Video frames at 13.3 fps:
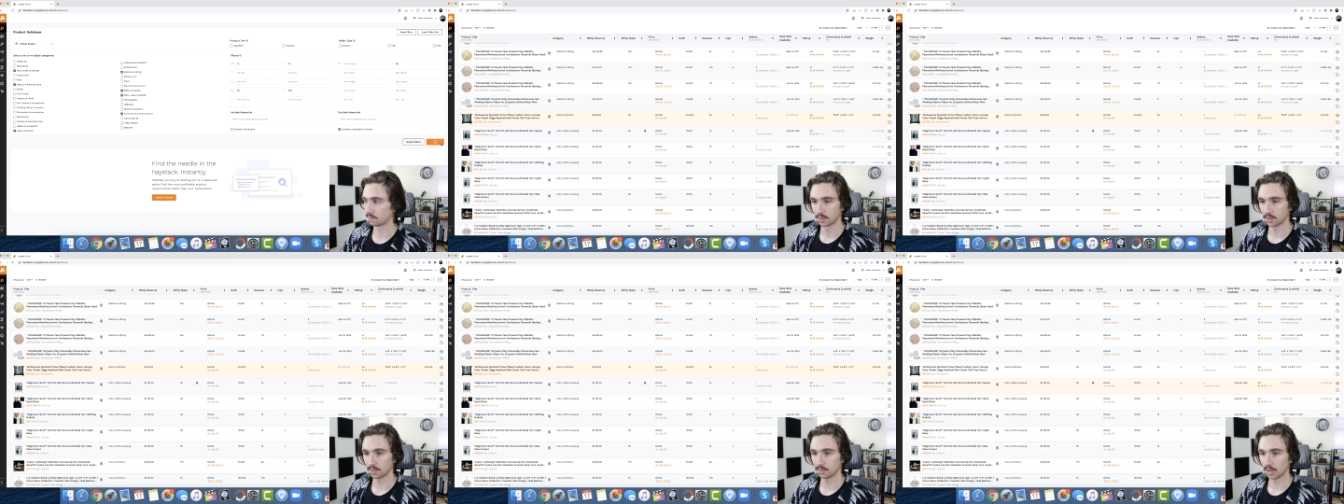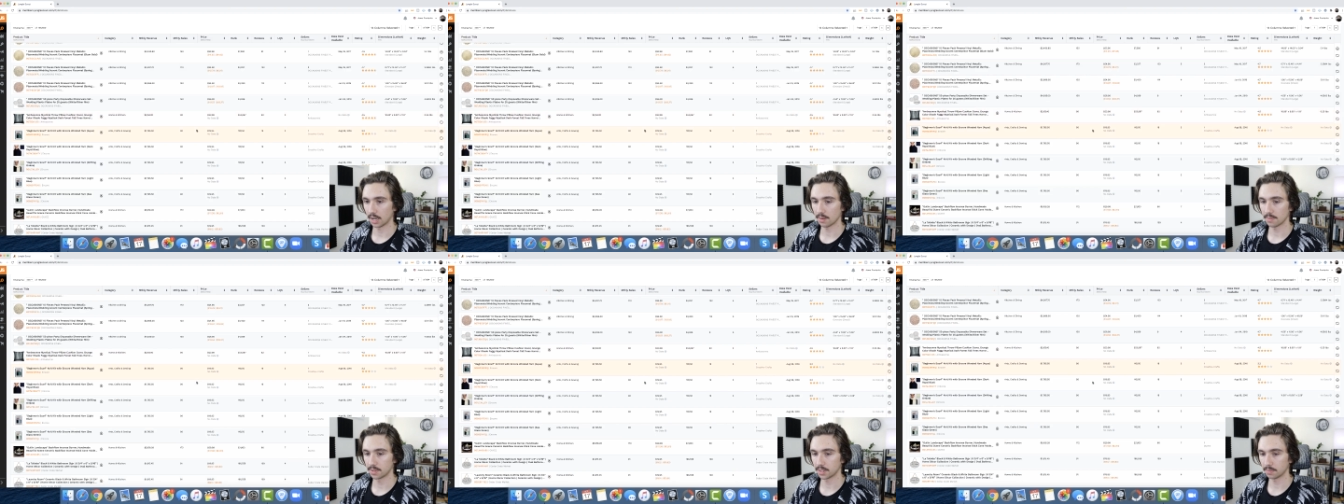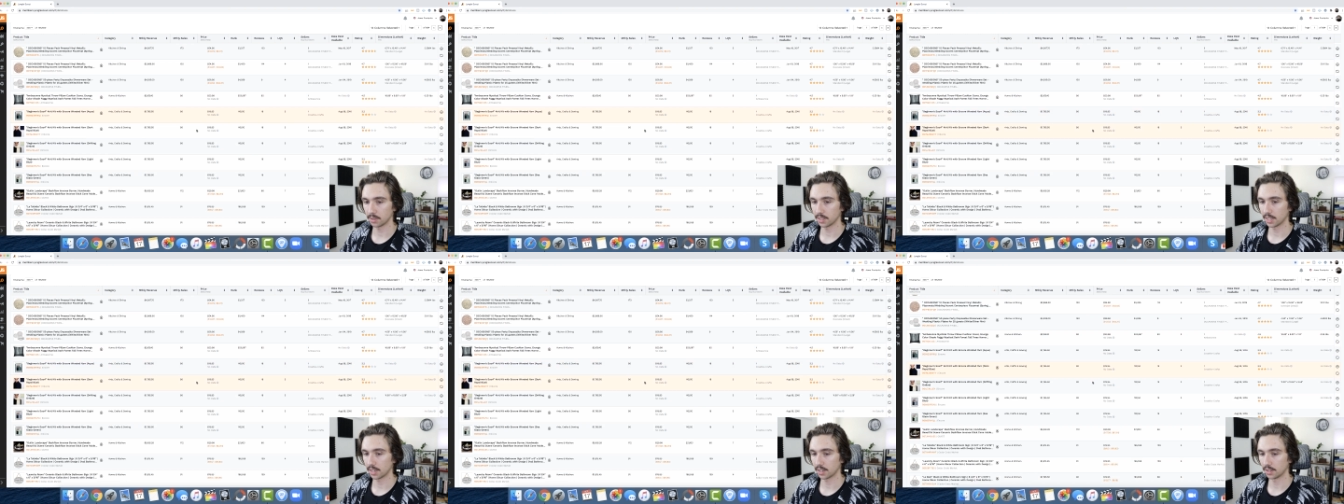So I'm
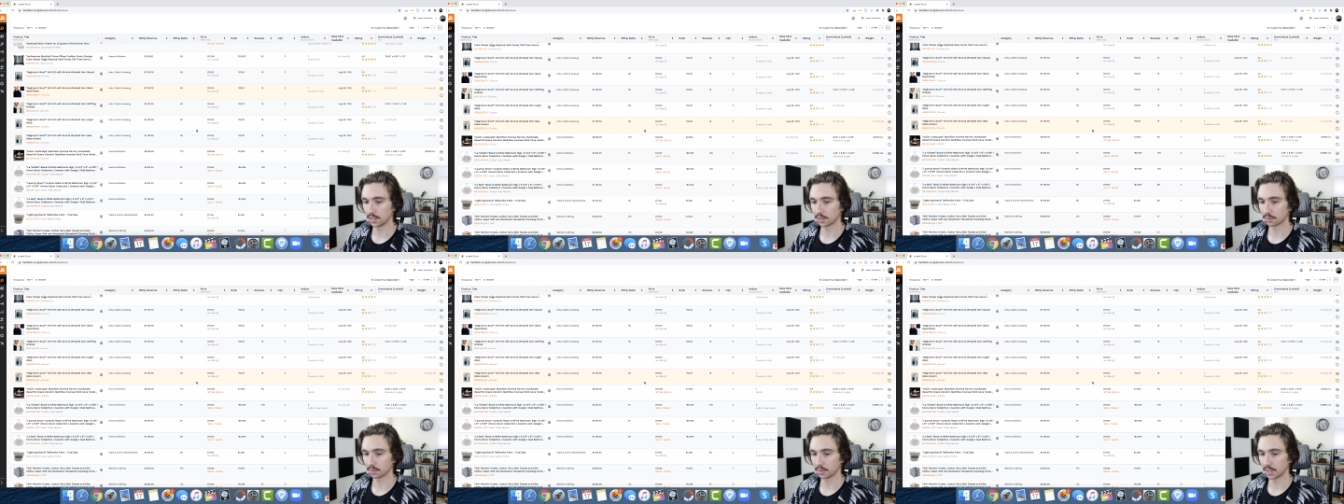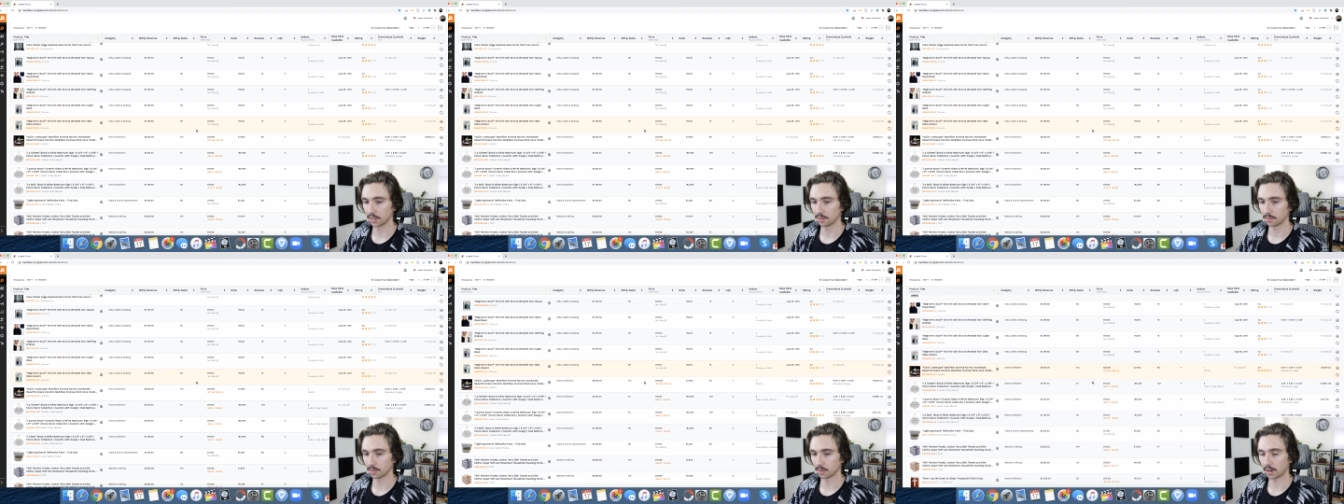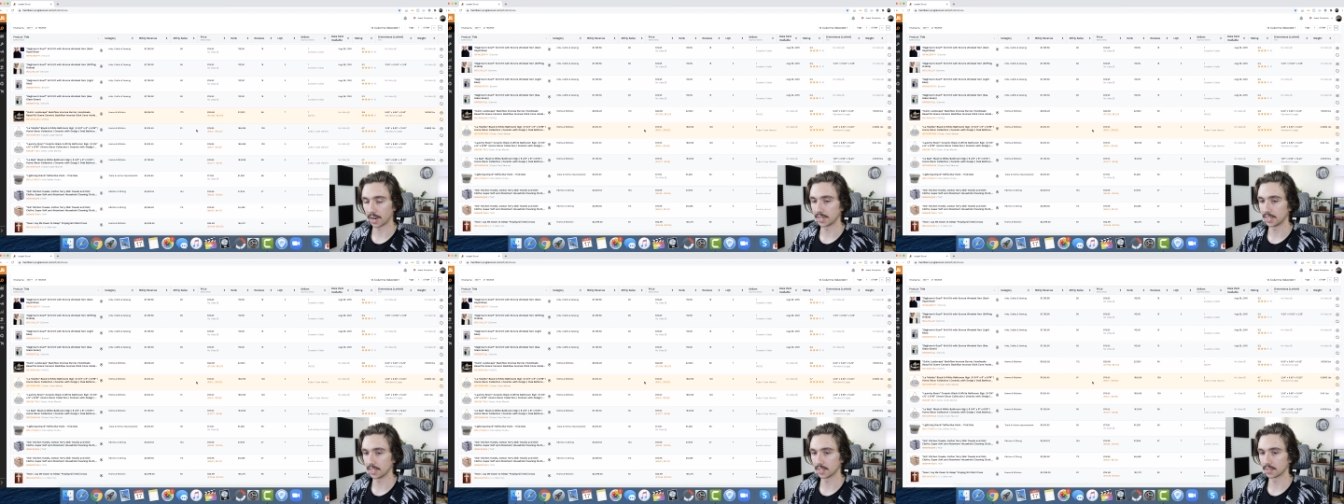simply gonna look through here for
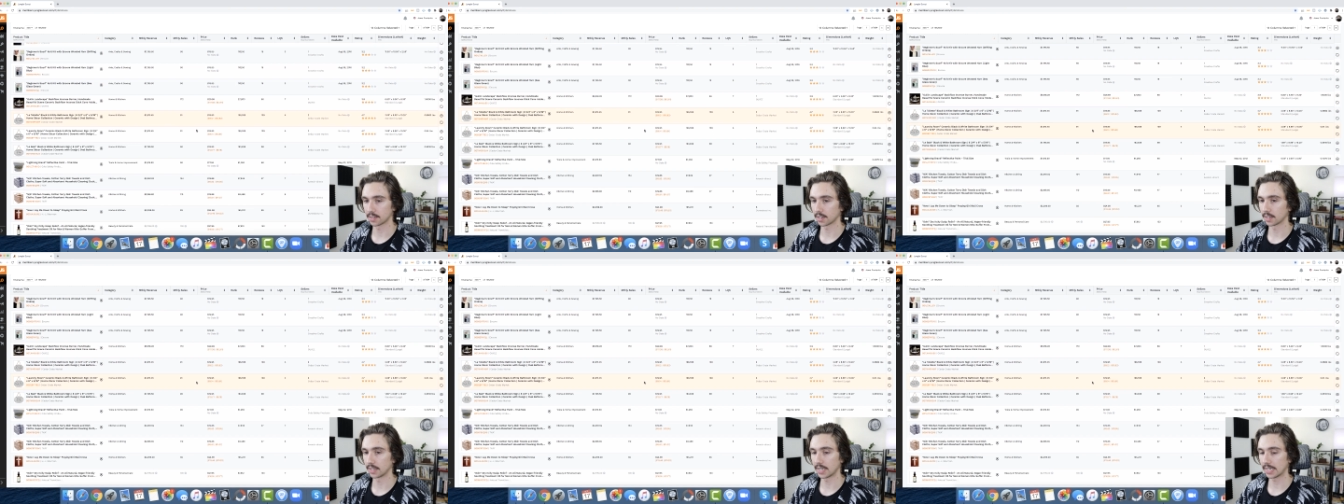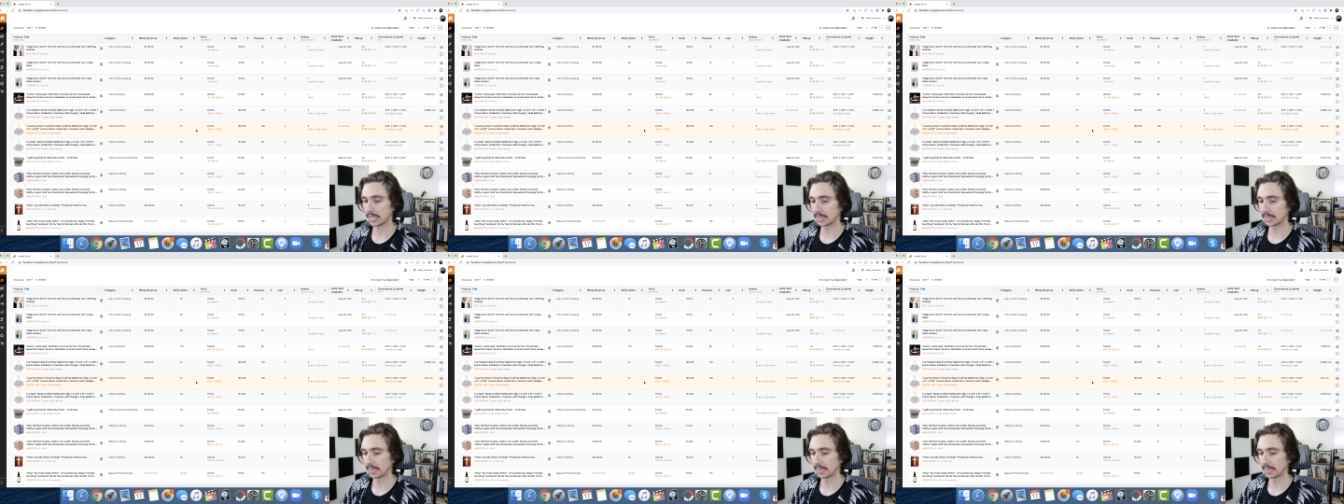ideas that I like.